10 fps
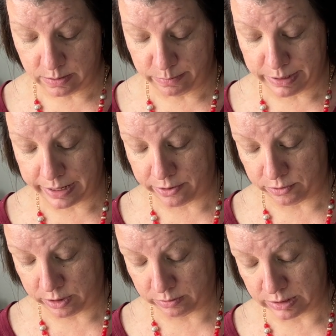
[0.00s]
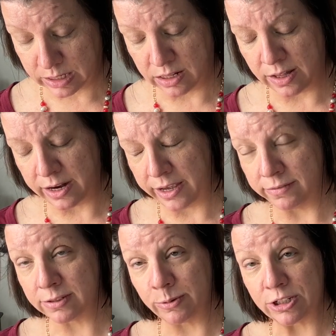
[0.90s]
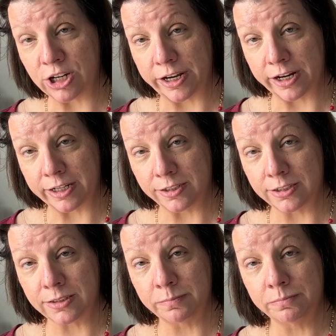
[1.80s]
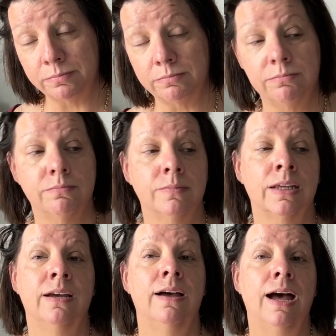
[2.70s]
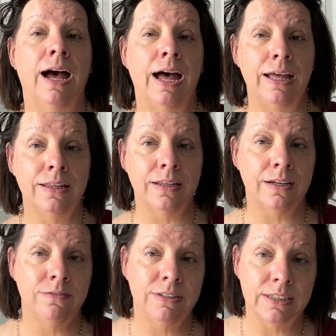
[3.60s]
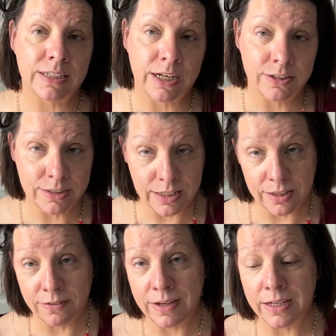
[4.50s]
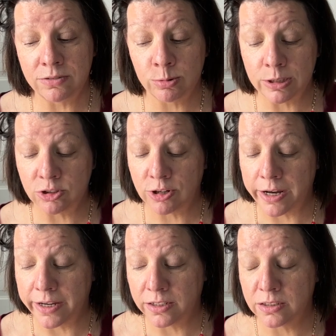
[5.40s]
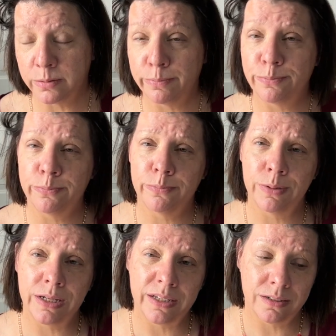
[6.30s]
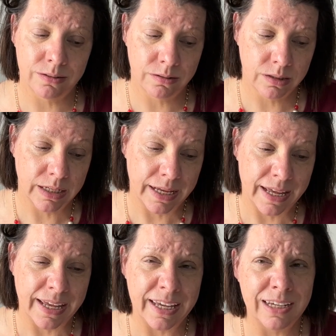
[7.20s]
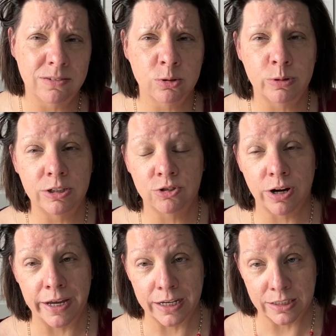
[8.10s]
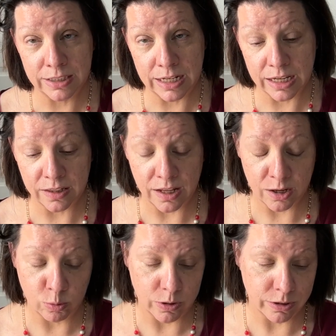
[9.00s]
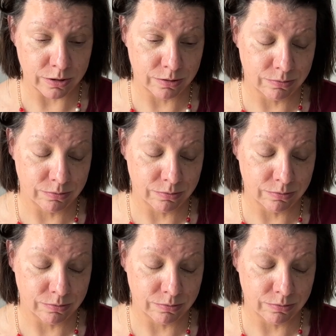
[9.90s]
but I don't know. It's got a lot of half square triangles. I love designers that love half square triangles, but half square triangles take a lot of work